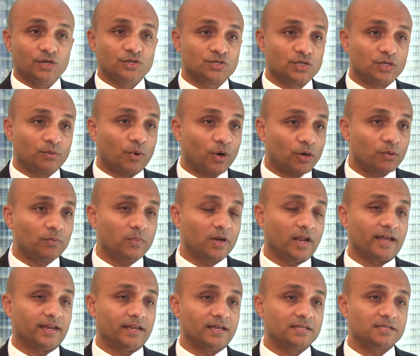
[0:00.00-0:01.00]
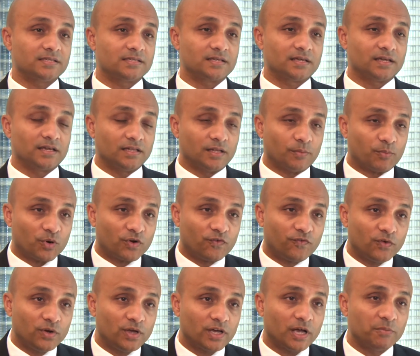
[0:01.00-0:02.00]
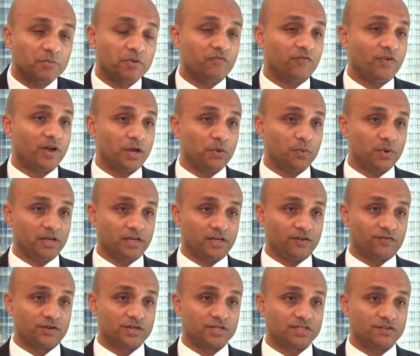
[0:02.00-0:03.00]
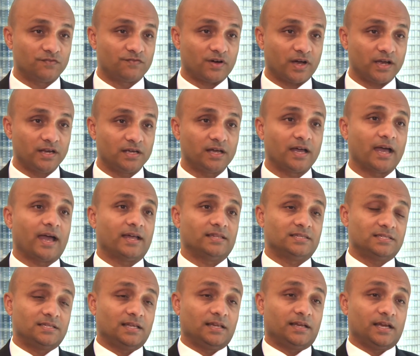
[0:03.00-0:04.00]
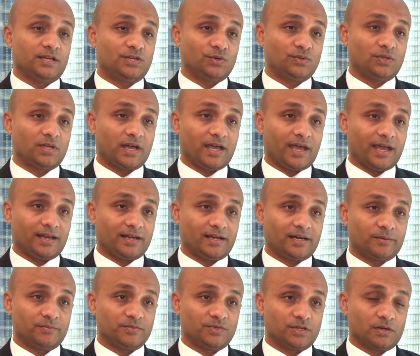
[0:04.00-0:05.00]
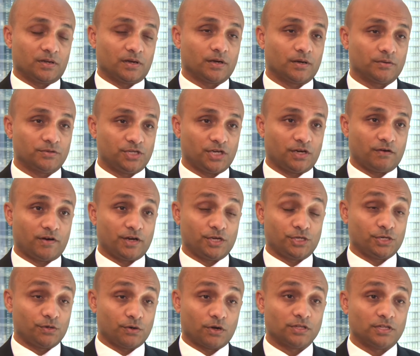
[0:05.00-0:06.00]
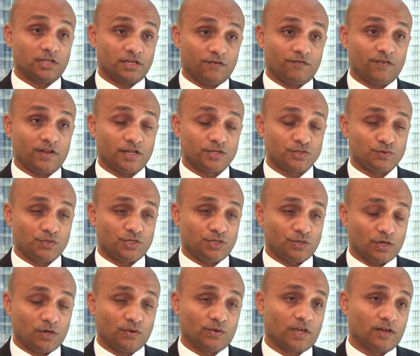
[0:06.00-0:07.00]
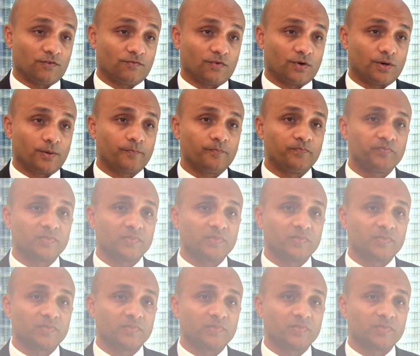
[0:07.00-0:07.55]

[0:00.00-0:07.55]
So the bottom line is the portfolio can be very well diversified and still get you the income generation or the dividends which you are looking for.